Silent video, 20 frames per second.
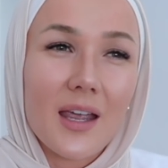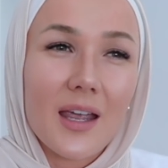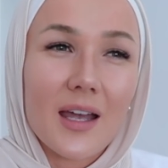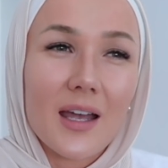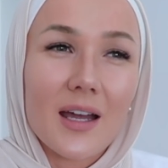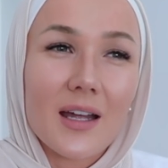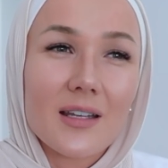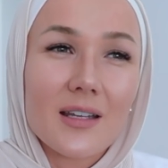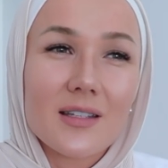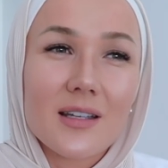
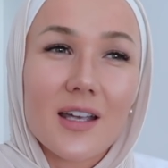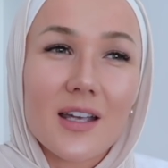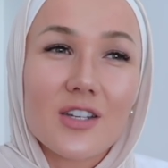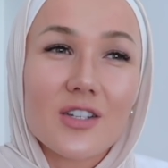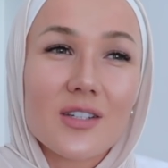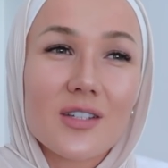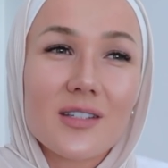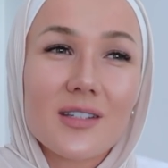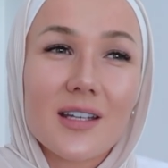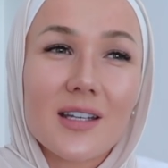and I
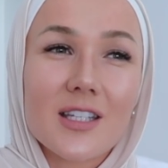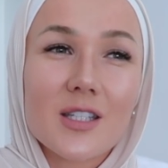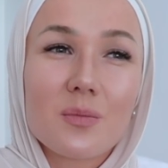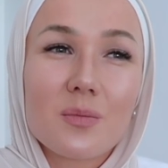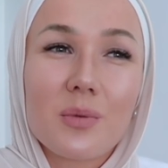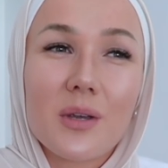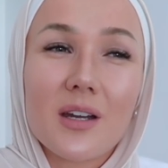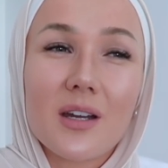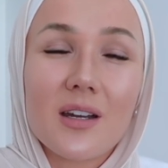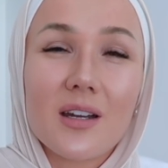just
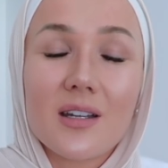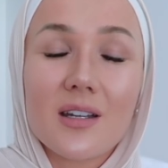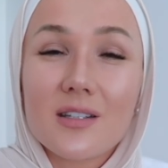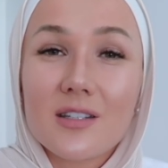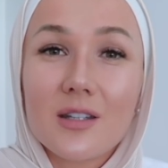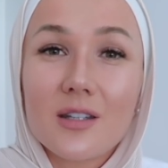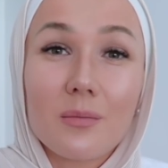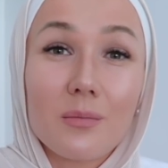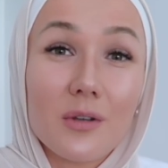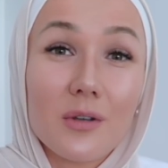
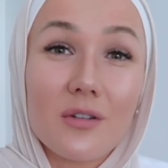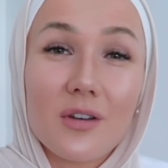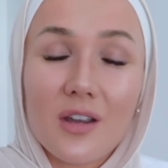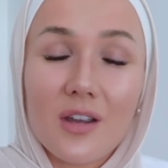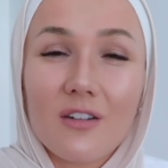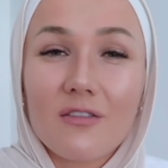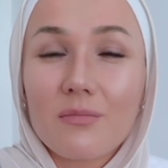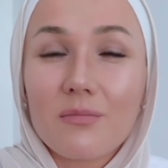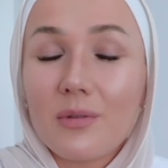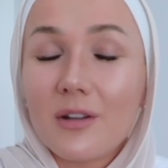experienced the beauty
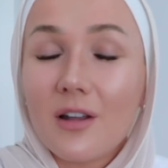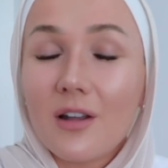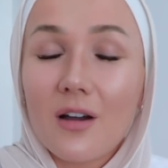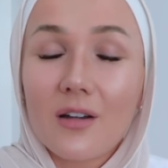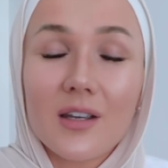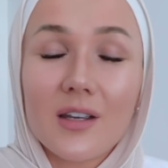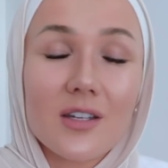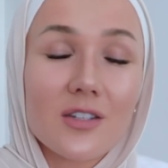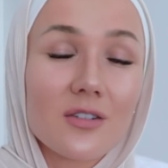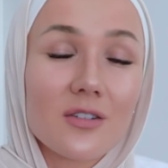of
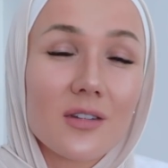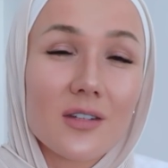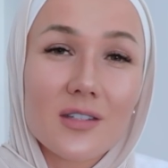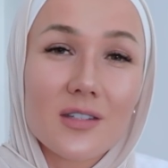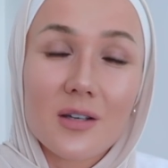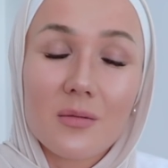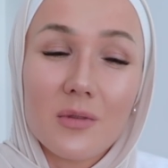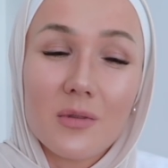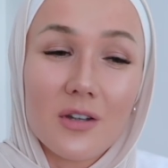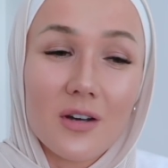belonging to this
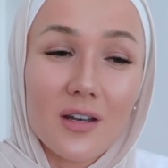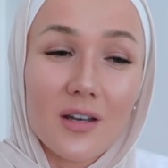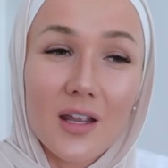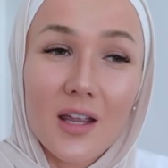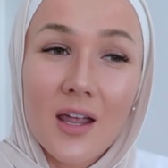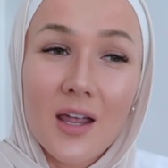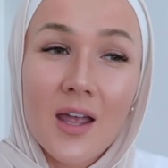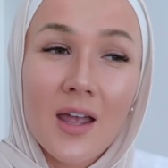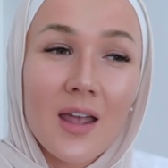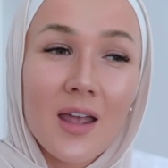
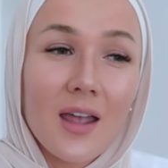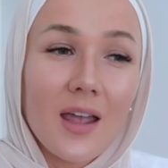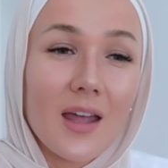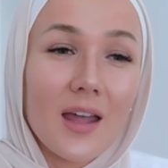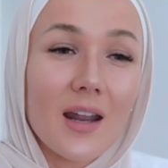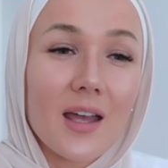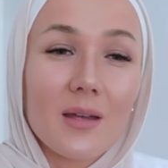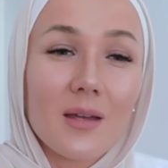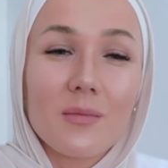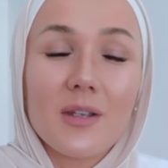community.
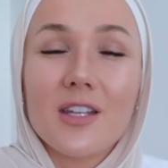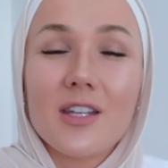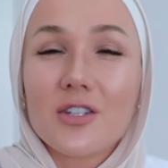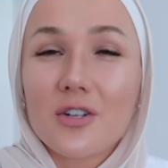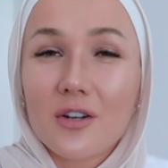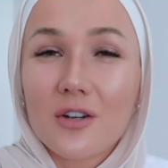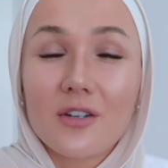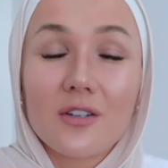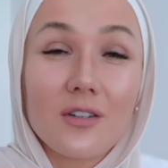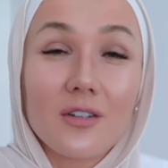And I am
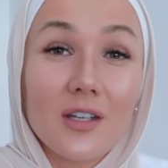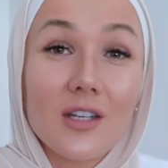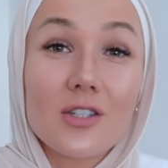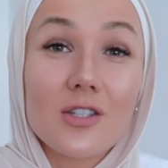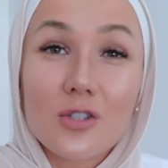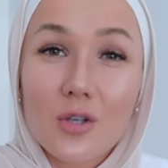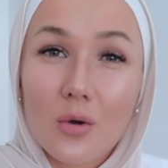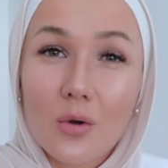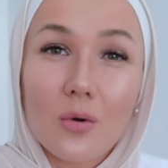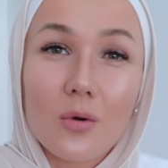eternally
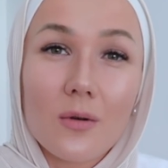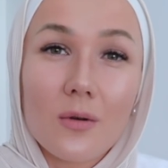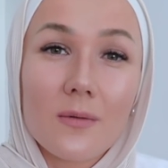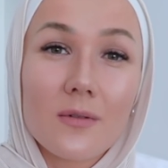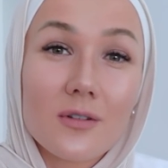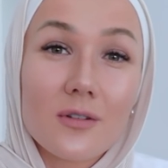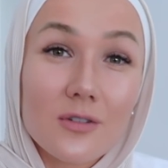so